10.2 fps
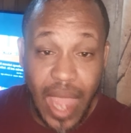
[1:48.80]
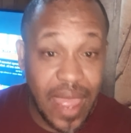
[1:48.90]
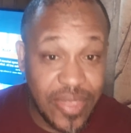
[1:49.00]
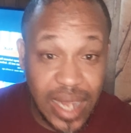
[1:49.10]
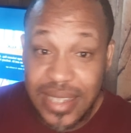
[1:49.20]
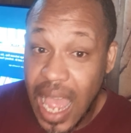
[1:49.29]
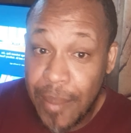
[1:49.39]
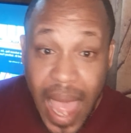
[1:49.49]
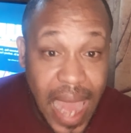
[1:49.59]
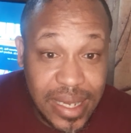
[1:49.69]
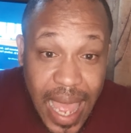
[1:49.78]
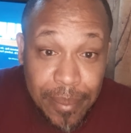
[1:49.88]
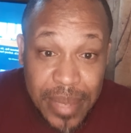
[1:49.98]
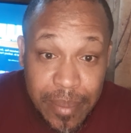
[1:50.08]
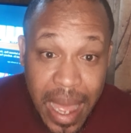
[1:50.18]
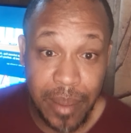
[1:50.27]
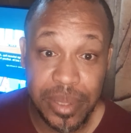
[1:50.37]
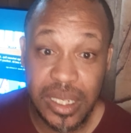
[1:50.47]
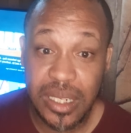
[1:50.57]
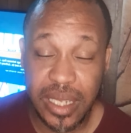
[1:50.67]
at that time, I hadn't got bit by the
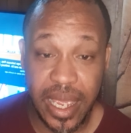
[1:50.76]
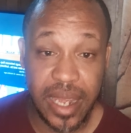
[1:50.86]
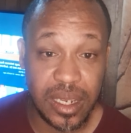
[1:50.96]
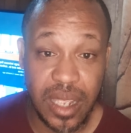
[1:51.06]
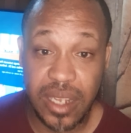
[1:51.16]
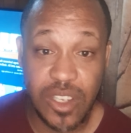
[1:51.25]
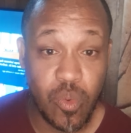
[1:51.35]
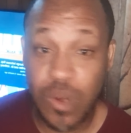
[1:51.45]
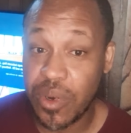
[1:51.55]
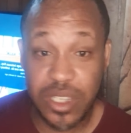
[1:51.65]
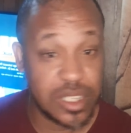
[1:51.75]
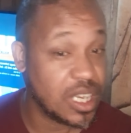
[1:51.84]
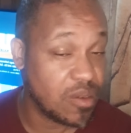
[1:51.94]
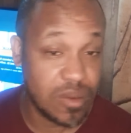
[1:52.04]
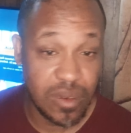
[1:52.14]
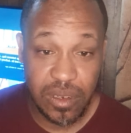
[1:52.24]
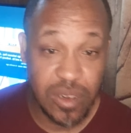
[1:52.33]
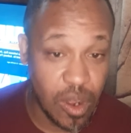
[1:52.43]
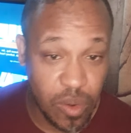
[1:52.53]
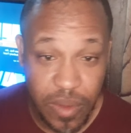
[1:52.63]
bug yet, and so we were still, you
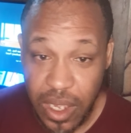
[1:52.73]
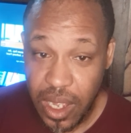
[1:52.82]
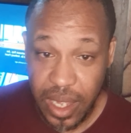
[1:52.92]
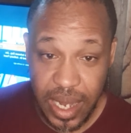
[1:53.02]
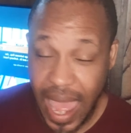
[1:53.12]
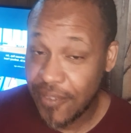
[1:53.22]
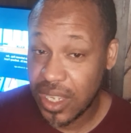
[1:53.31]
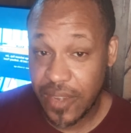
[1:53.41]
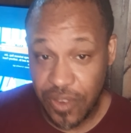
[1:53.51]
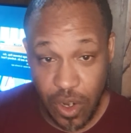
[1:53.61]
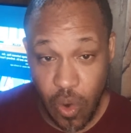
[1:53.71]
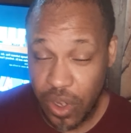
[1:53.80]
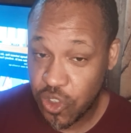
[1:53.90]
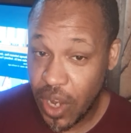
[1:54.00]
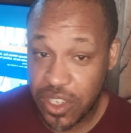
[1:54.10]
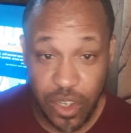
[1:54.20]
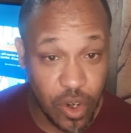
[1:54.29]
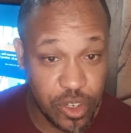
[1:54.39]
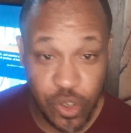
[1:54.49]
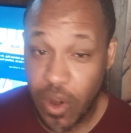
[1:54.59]
know, an advocate for going straight to the
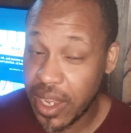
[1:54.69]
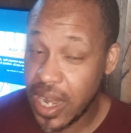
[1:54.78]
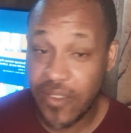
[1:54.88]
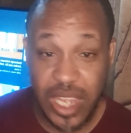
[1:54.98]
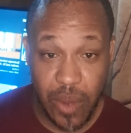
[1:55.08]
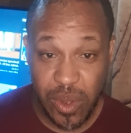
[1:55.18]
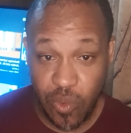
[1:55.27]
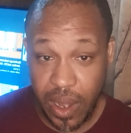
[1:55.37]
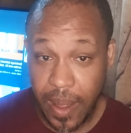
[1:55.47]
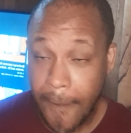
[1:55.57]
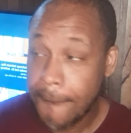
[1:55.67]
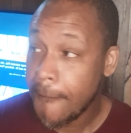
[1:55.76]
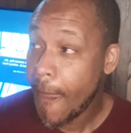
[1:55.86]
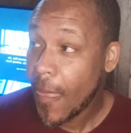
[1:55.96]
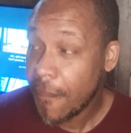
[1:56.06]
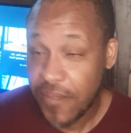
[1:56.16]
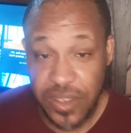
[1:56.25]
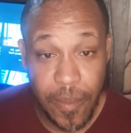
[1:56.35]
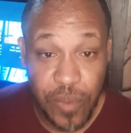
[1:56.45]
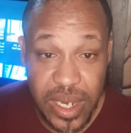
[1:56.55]
grocery store and getting everything we wanted. For
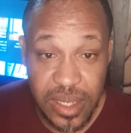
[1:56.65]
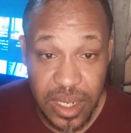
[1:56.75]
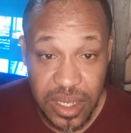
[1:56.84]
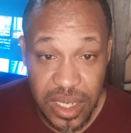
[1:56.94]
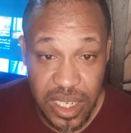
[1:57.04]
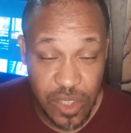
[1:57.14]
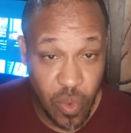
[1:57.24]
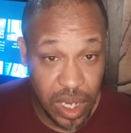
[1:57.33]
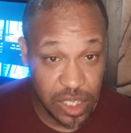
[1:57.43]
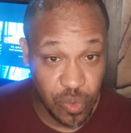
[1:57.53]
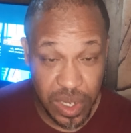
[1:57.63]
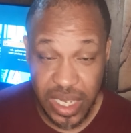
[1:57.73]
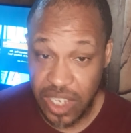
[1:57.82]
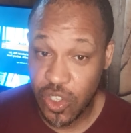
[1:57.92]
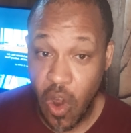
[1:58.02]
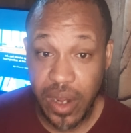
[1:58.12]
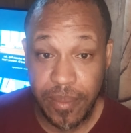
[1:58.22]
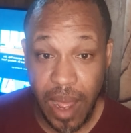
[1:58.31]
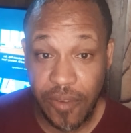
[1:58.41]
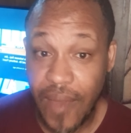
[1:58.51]
some reason, she just wanted to really get started
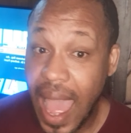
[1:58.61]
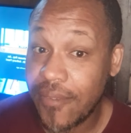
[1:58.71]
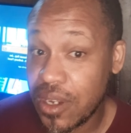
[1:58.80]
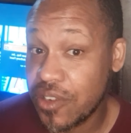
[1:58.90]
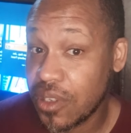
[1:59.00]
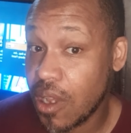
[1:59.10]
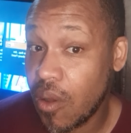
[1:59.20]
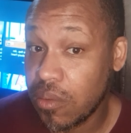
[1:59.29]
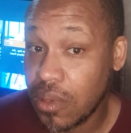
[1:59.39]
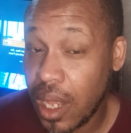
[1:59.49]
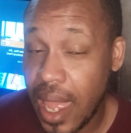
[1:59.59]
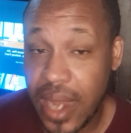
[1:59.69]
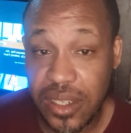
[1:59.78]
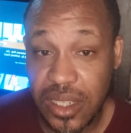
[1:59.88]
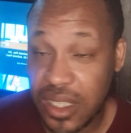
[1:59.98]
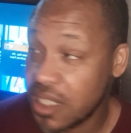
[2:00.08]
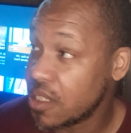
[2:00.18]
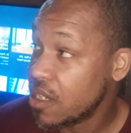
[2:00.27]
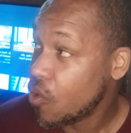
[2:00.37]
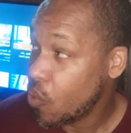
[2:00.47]
about five years ago, and she
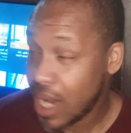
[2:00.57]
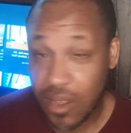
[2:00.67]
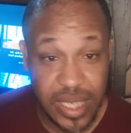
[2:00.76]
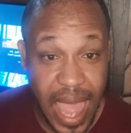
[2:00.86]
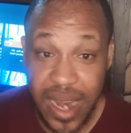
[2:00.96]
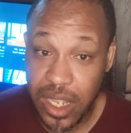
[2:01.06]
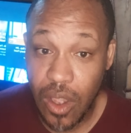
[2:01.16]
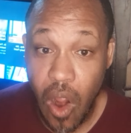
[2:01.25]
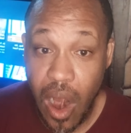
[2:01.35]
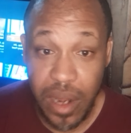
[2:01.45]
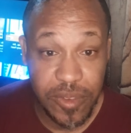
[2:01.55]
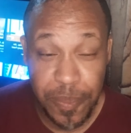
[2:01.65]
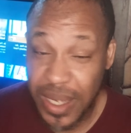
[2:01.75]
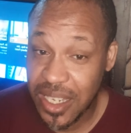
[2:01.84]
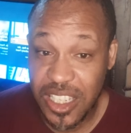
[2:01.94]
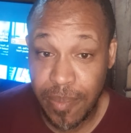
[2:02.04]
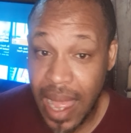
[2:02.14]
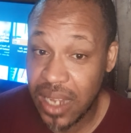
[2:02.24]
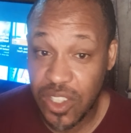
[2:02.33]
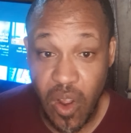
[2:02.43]
just went outside in the yard and picked a
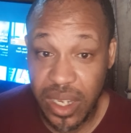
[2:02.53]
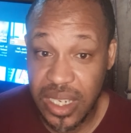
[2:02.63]
spot and started